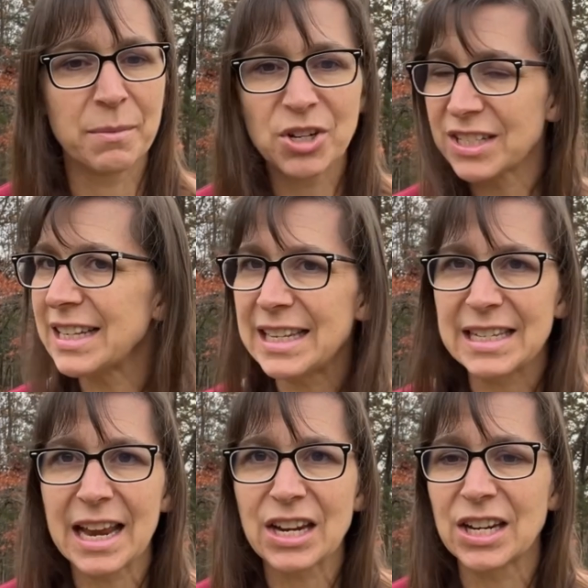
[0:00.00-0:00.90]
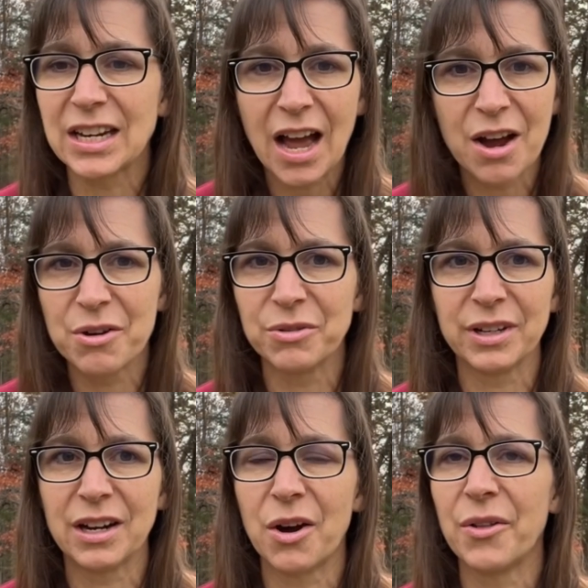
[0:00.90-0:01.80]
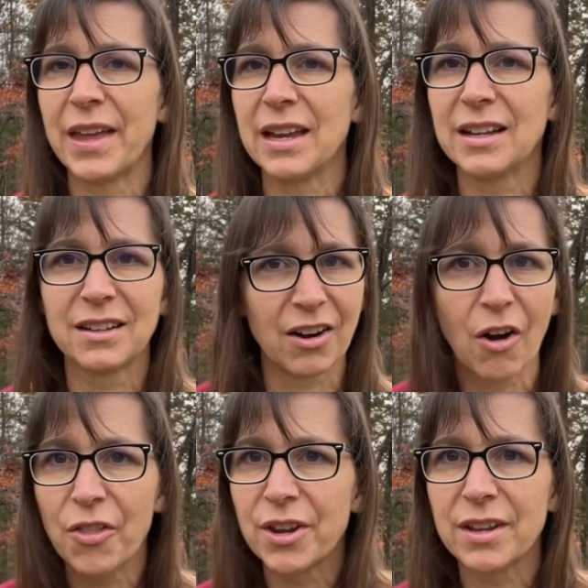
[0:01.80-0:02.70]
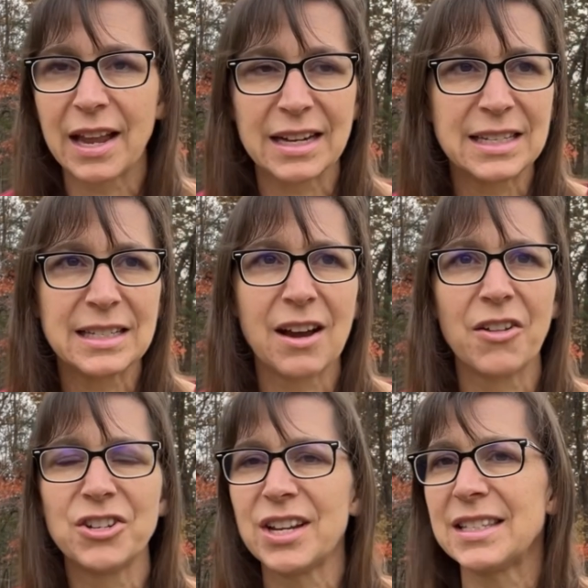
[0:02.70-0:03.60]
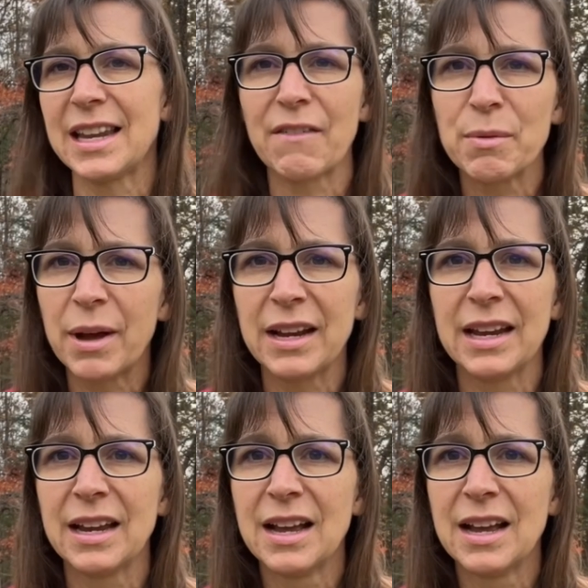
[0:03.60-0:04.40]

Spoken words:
emergency C-section, go, and they got all the anesthesiologists and everybody